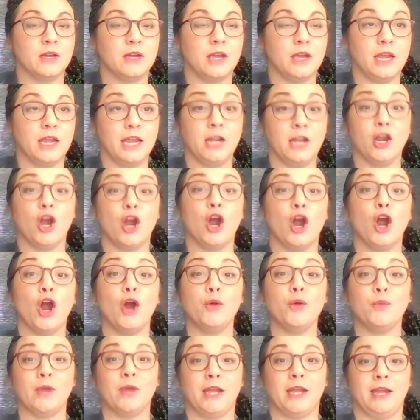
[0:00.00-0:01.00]
In a
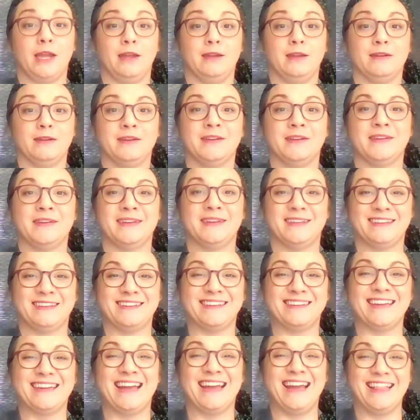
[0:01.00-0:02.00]
hurry.
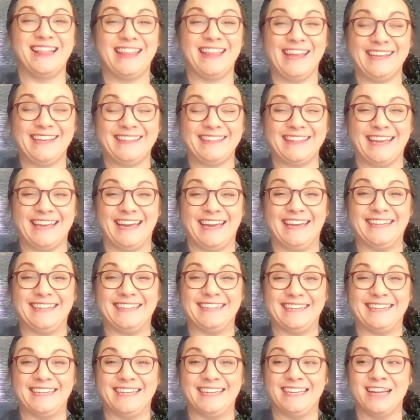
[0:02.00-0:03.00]
I like that.
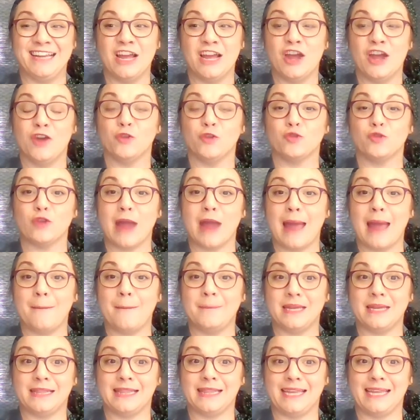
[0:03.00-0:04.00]

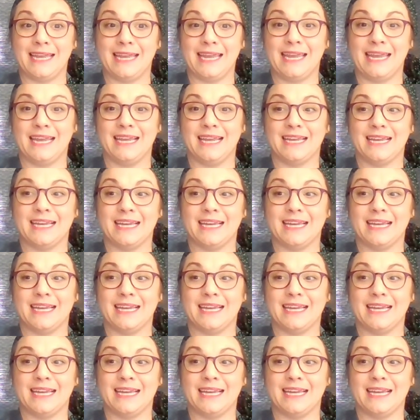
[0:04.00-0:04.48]
Rapidly.